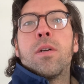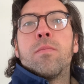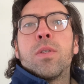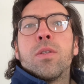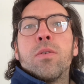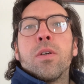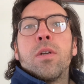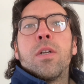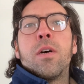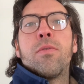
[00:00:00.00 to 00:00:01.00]
I'm still good
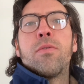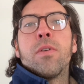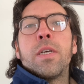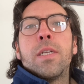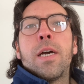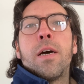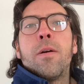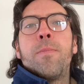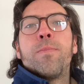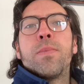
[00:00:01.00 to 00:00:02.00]
enough right
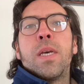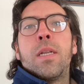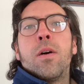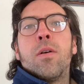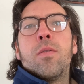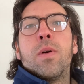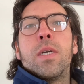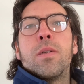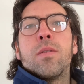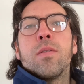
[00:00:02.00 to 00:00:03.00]
now and
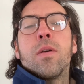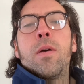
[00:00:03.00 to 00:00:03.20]
always.